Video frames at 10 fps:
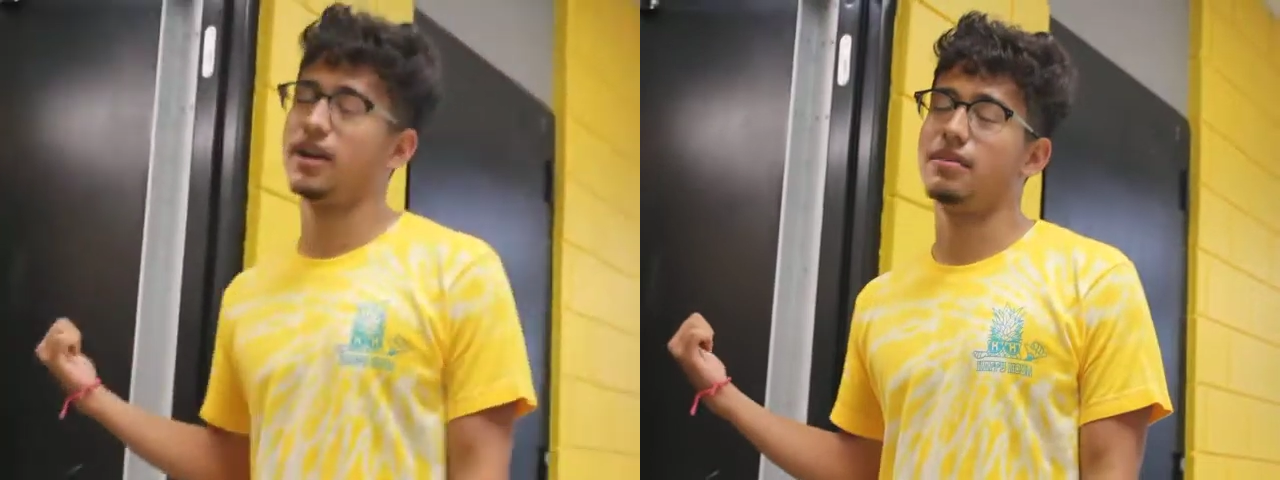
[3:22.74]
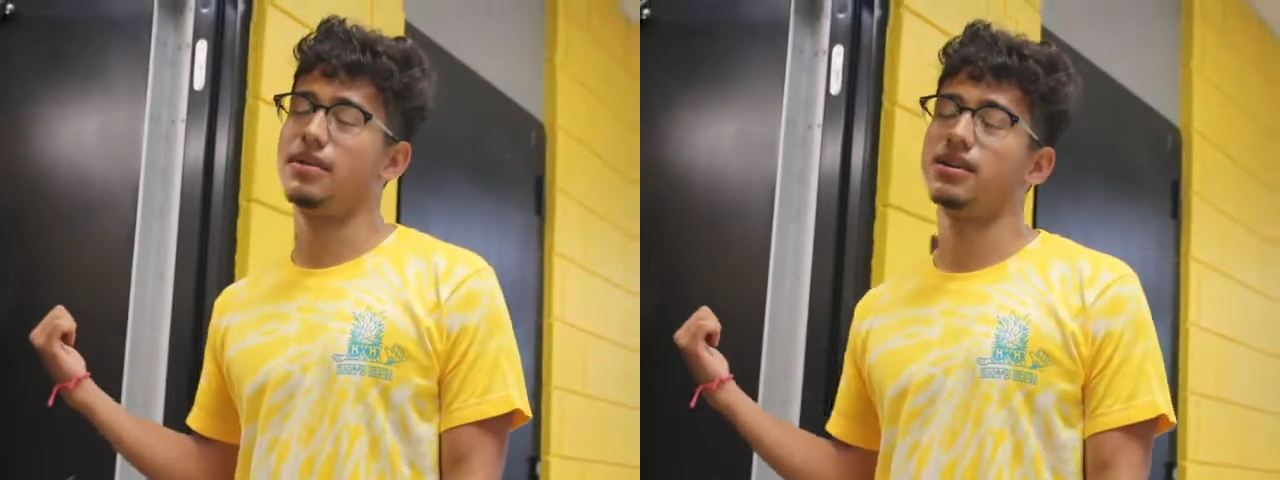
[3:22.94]
they
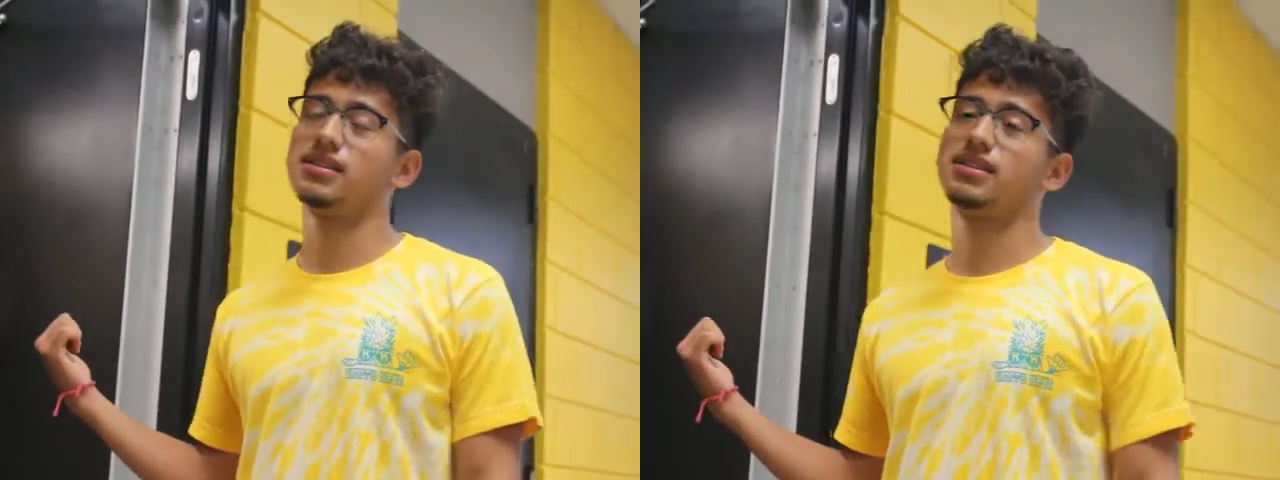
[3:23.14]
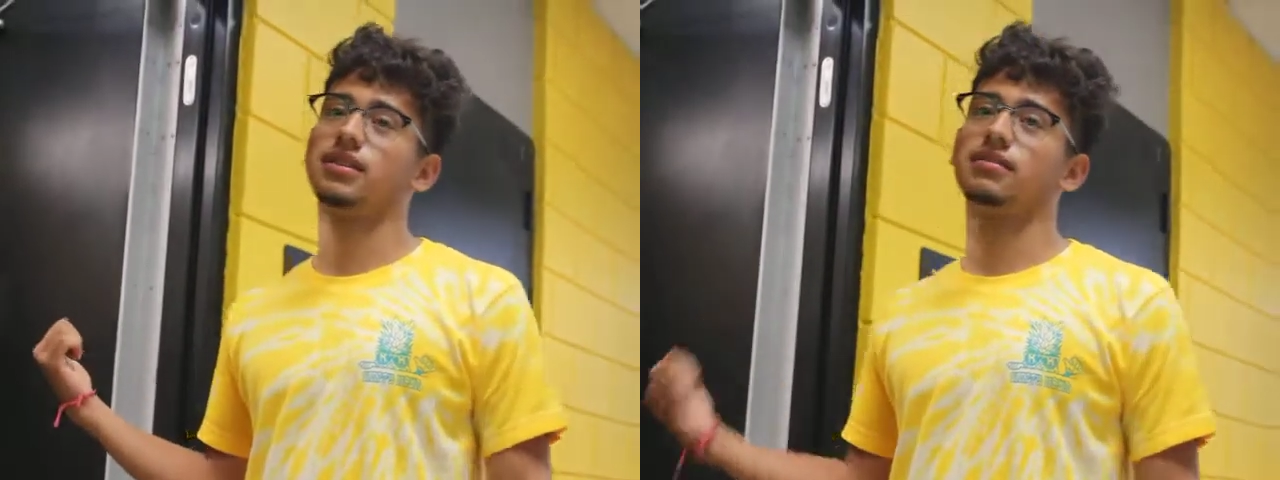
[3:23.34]
got mirrors and
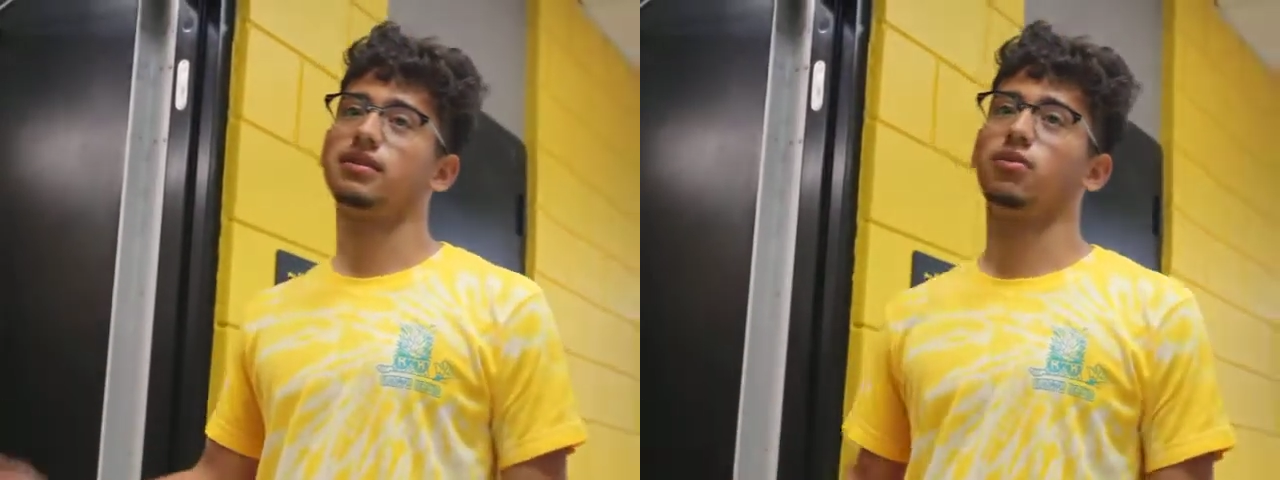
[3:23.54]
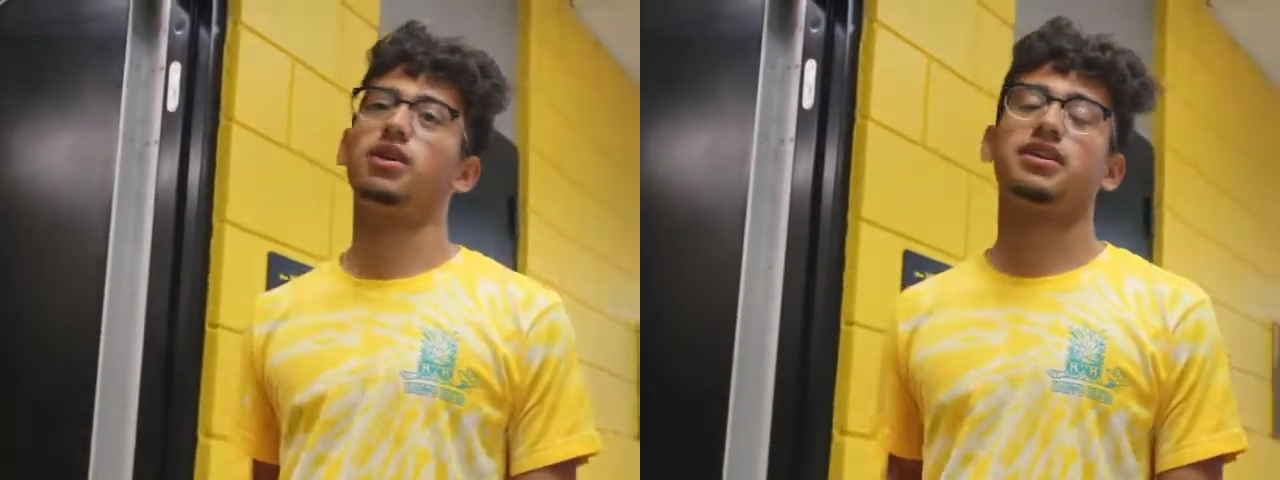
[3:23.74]
stuff. You
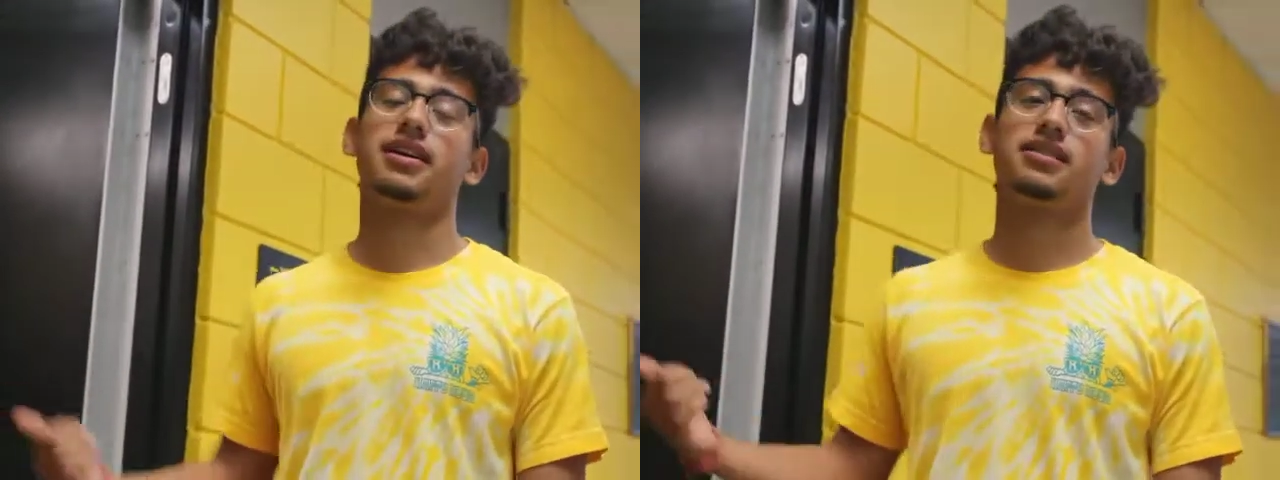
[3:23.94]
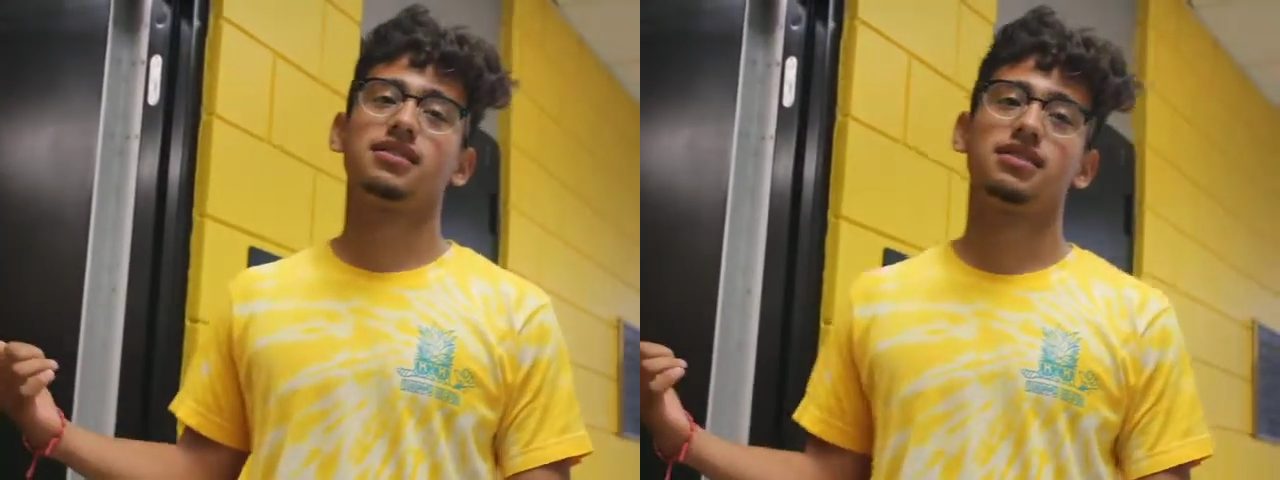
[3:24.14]
wash your
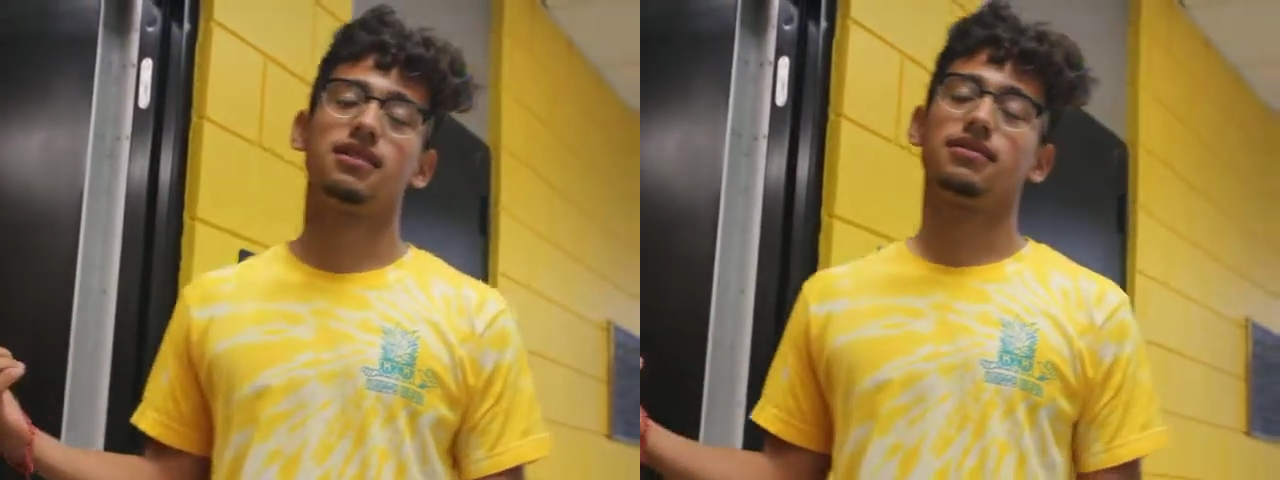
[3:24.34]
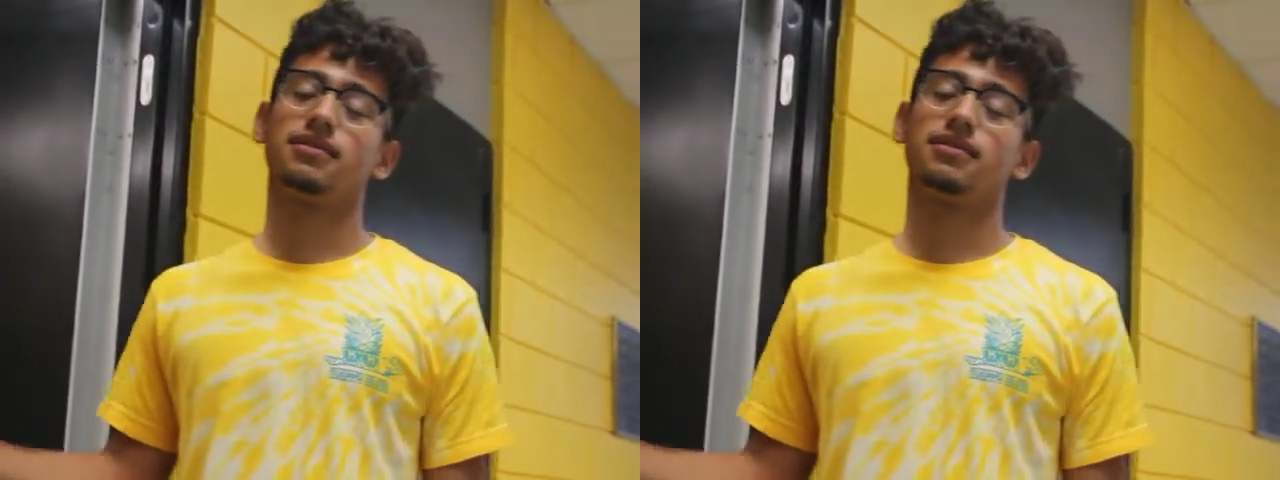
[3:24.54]
hands and stuff.